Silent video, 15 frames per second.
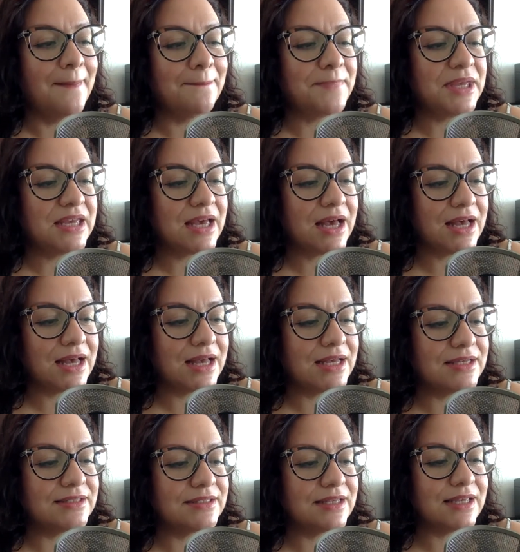
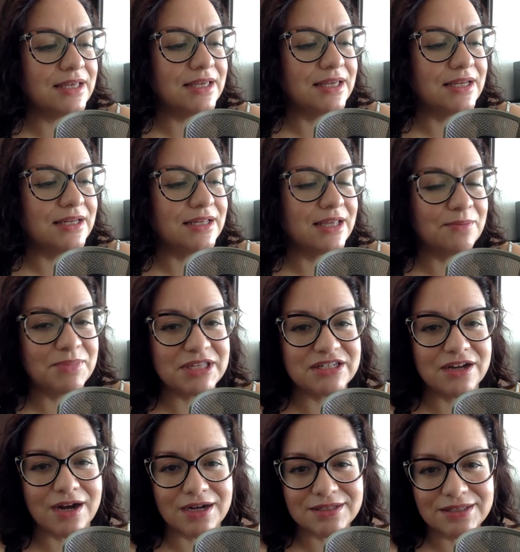because it can be
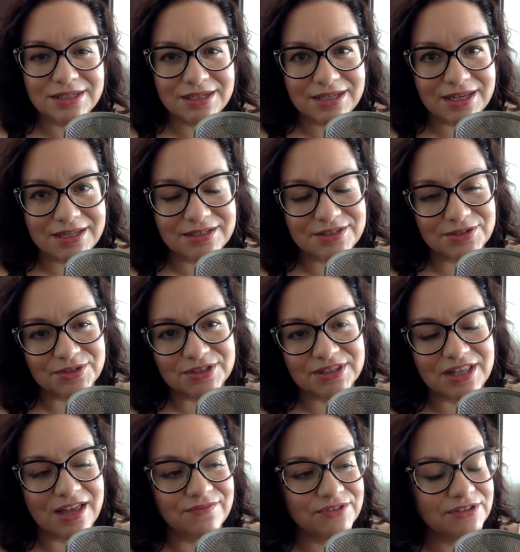toxic at a certain
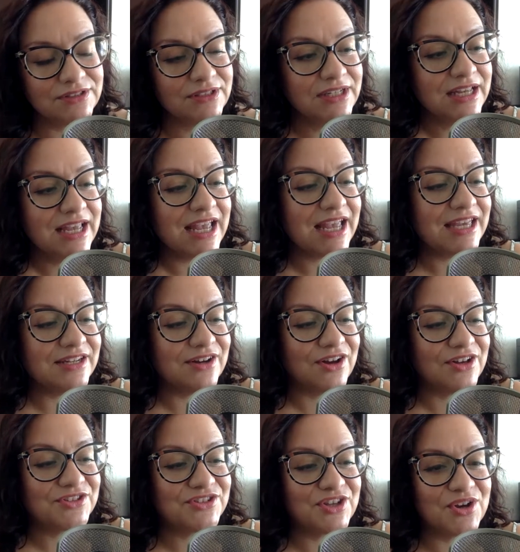level, and
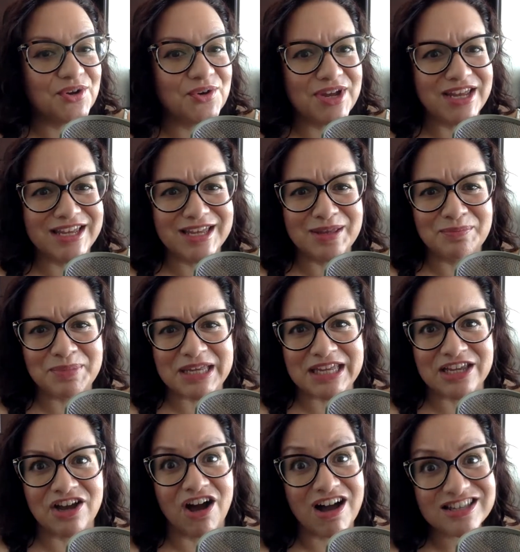also it can
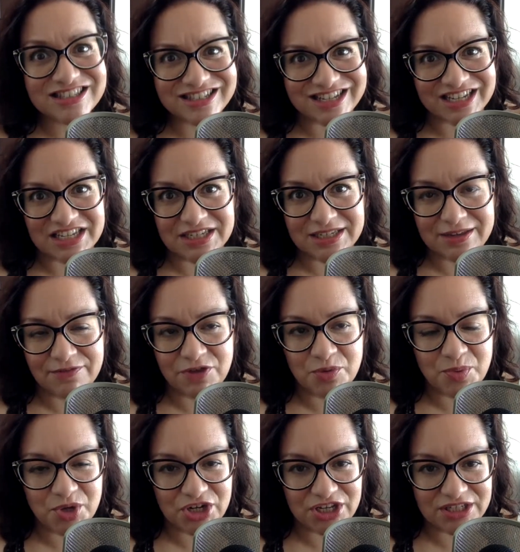be caustic if you
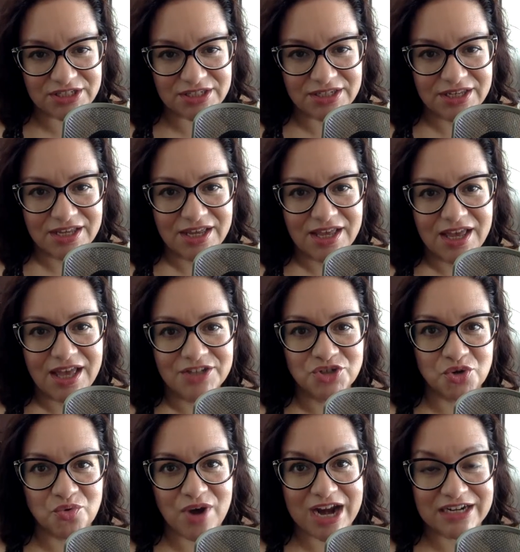put it
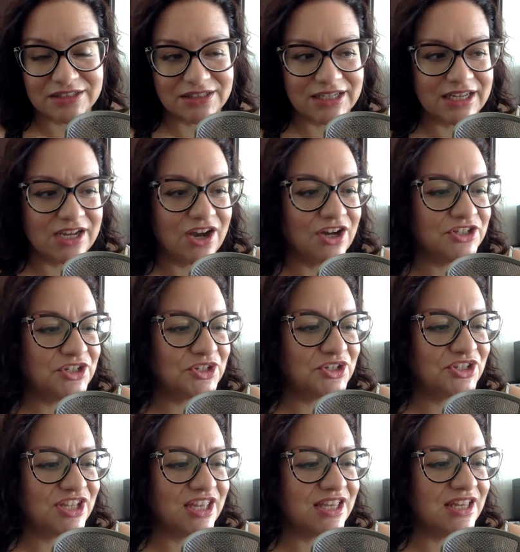directly on your
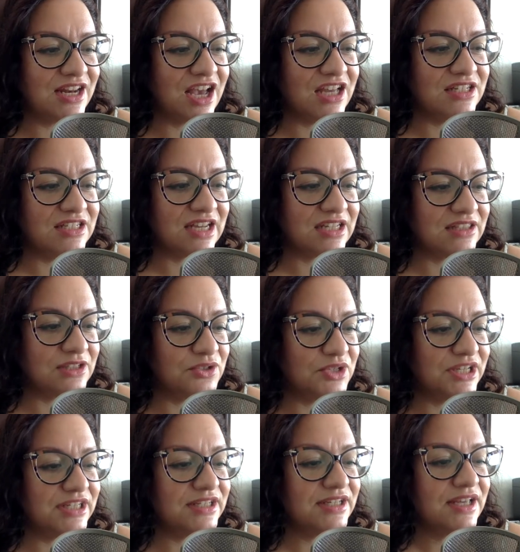skin
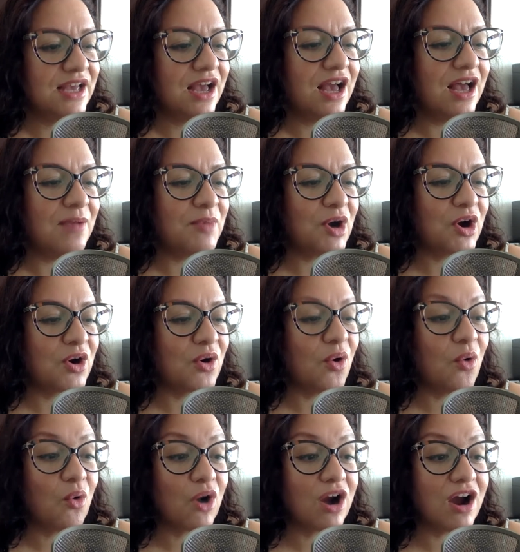undiluted,
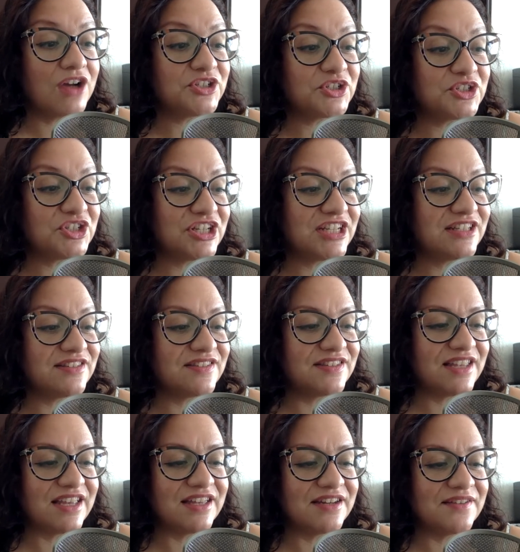or on your chicken
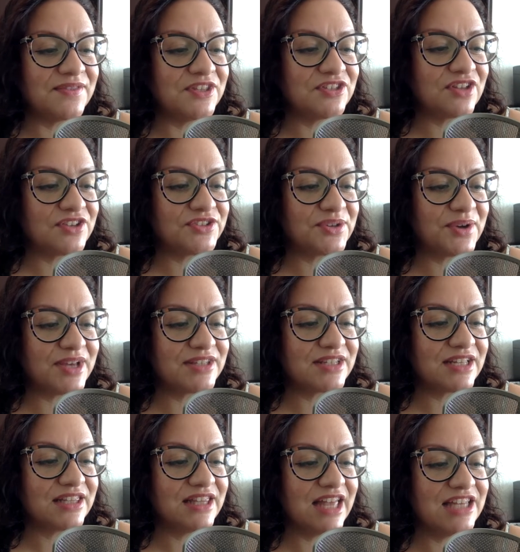skin. And this also has
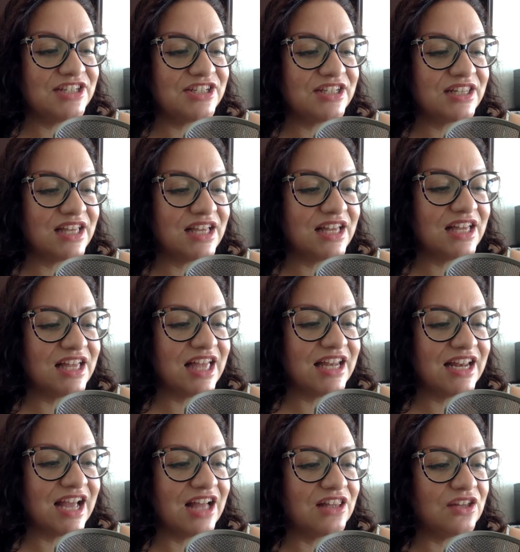calendula
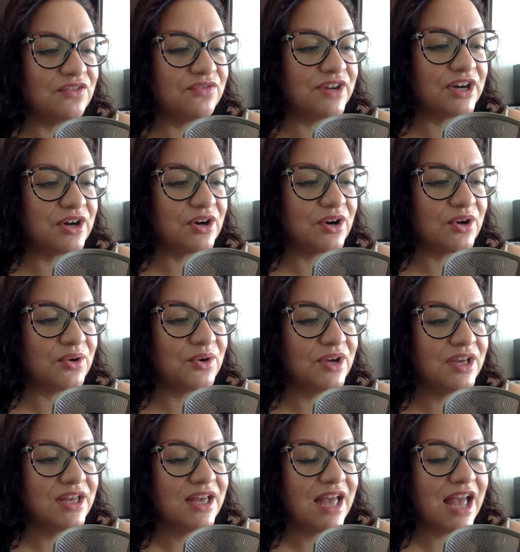and aloe
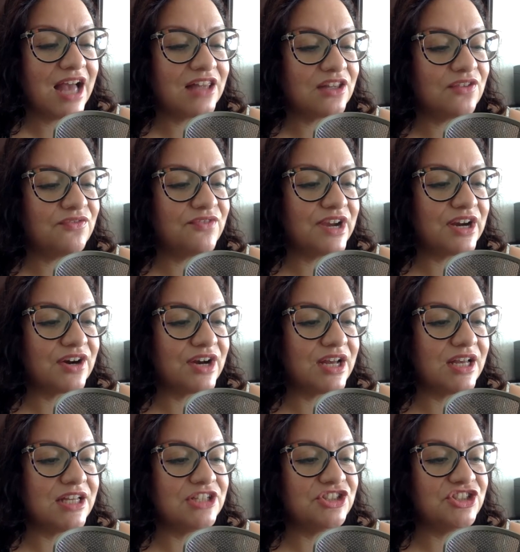
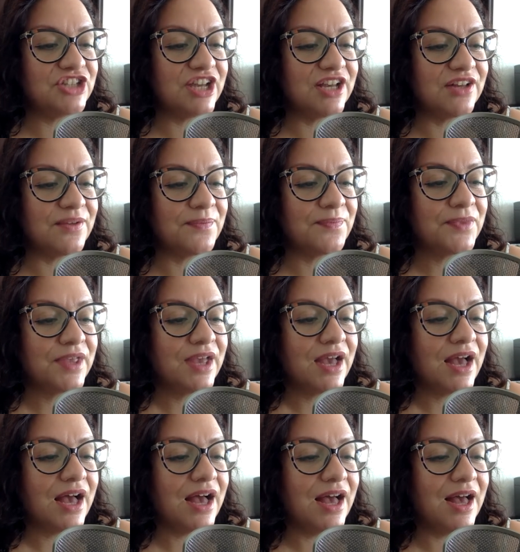vera gel,
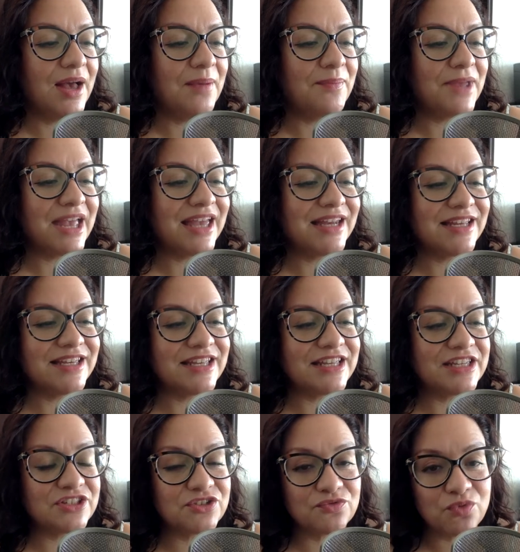and it
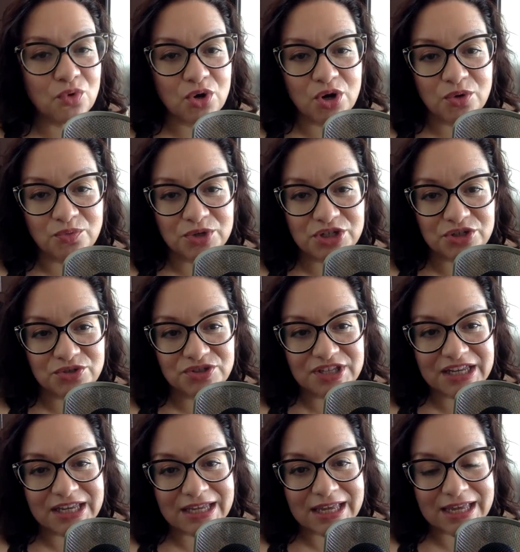is for
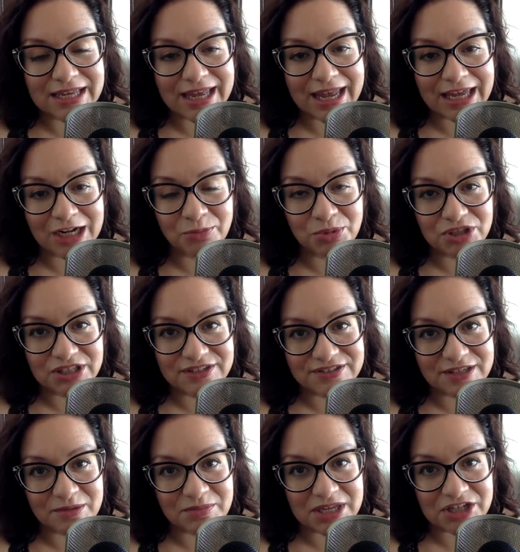reducing
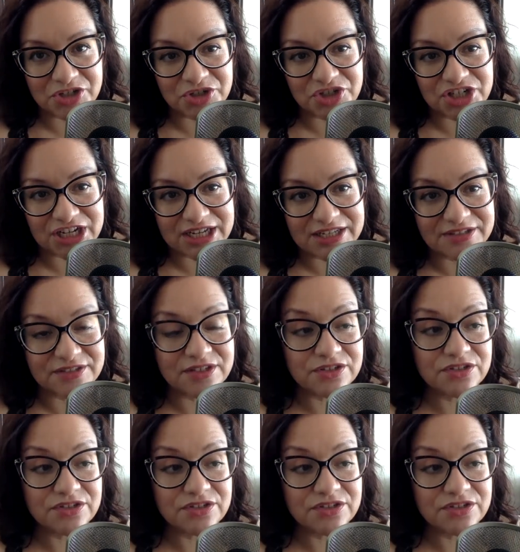cannibalism in your chickens.